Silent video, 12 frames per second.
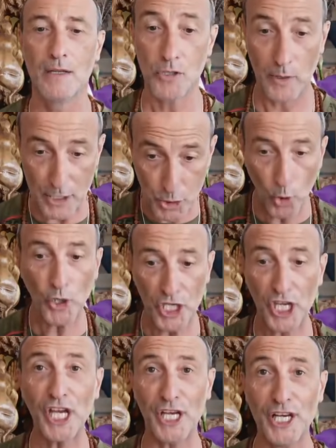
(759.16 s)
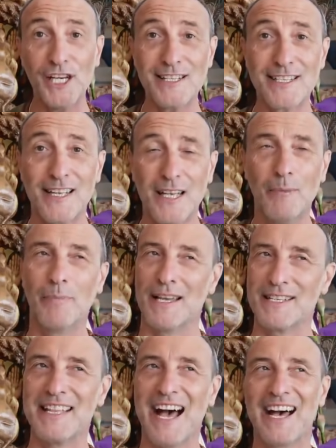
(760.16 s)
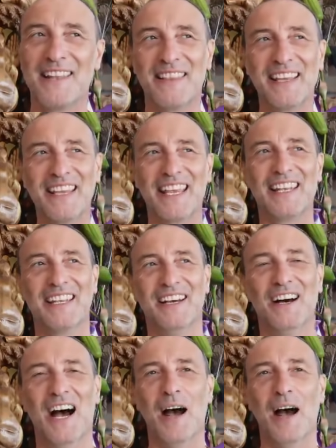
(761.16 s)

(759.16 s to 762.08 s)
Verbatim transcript: So it took years, but I started thinking,